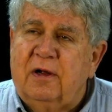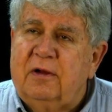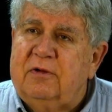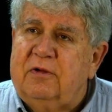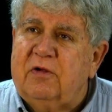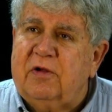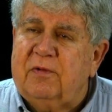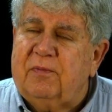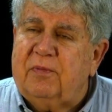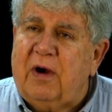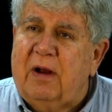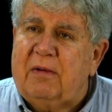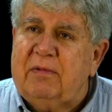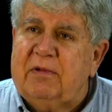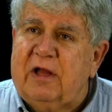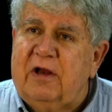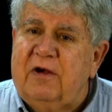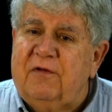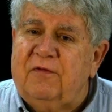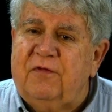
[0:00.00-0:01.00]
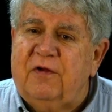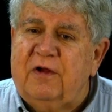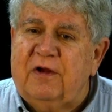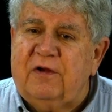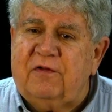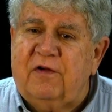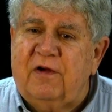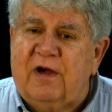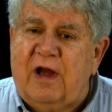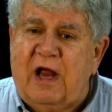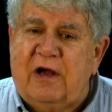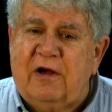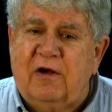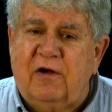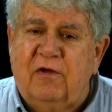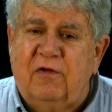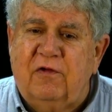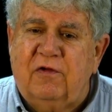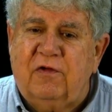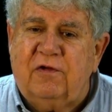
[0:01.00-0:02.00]
you can probably get it fixed at
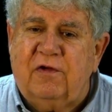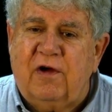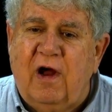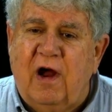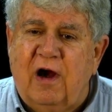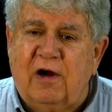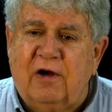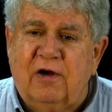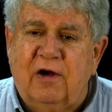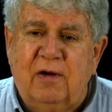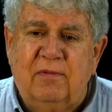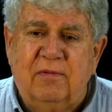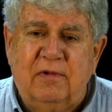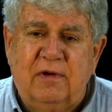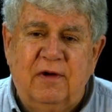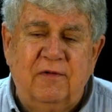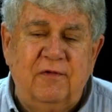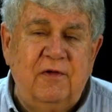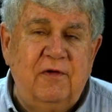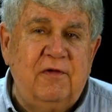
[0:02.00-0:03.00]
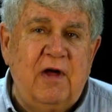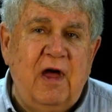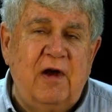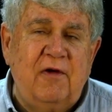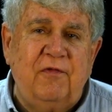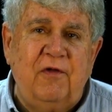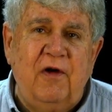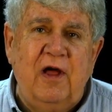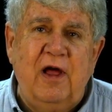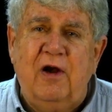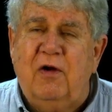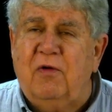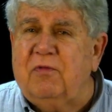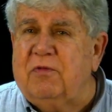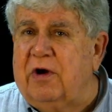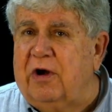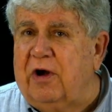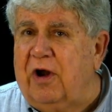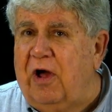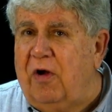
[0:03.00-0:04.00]
Andalusia Tire Company. If you've got a flat on
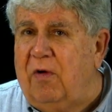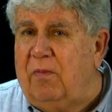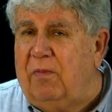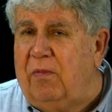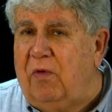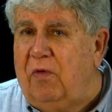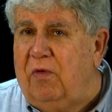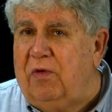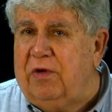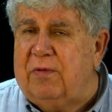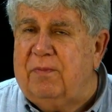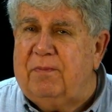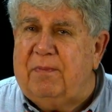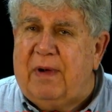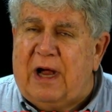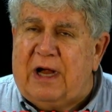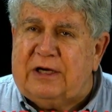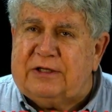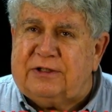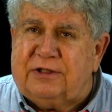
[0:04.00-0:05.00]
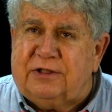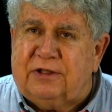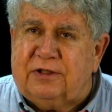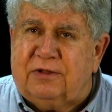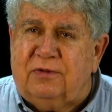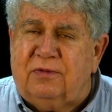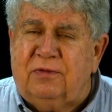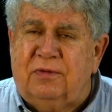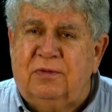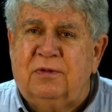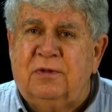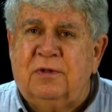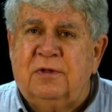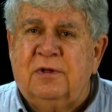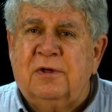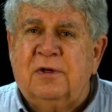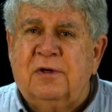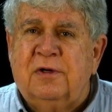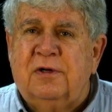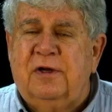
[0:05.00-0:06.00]
your lawnmower, your bicycle,
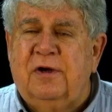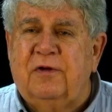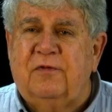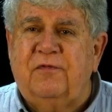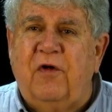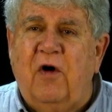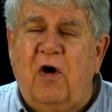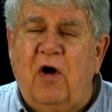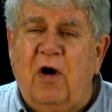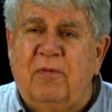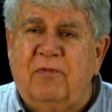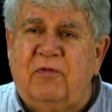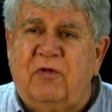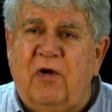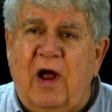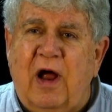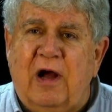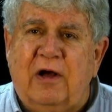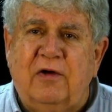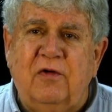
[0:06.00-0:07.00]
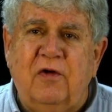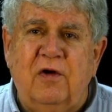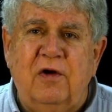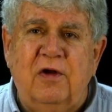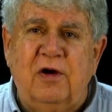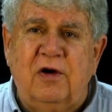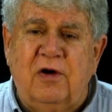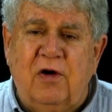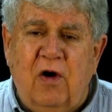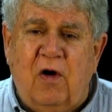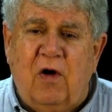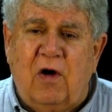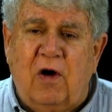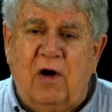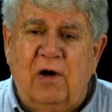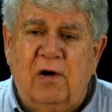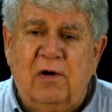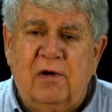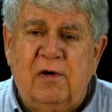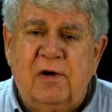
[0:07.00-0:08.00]
your farm tractor, or your
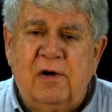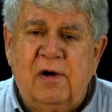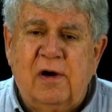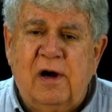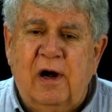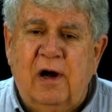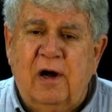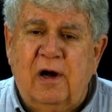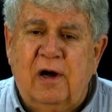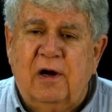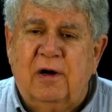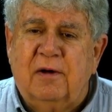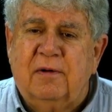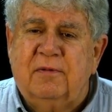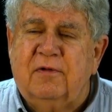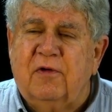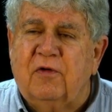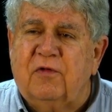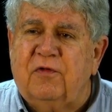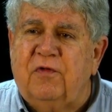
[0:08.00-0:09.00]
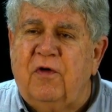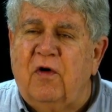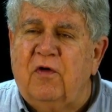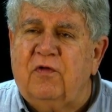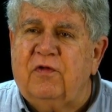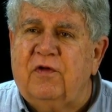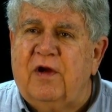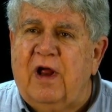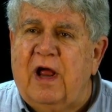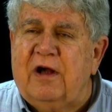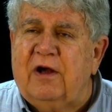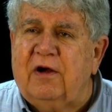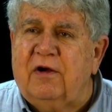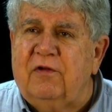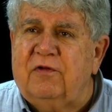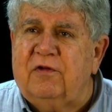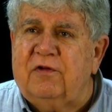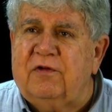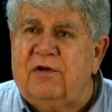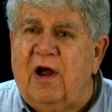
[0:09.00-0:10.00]
car, those folks at
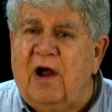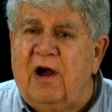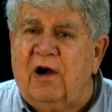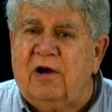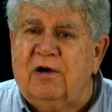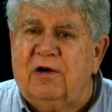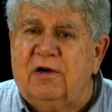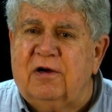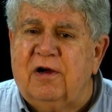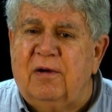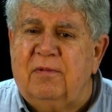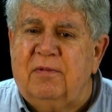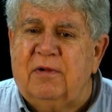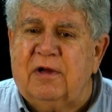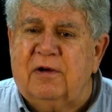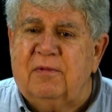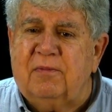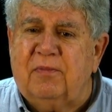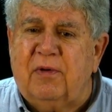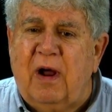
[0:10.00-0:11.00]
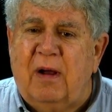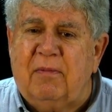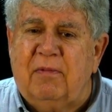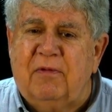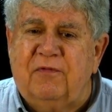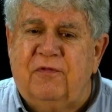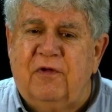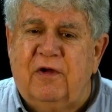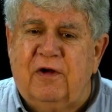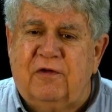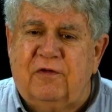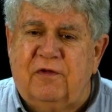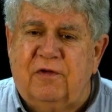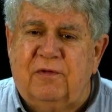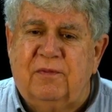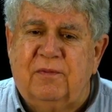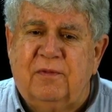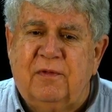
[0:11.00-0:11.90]
Andalusia Tire Company can probably fix you.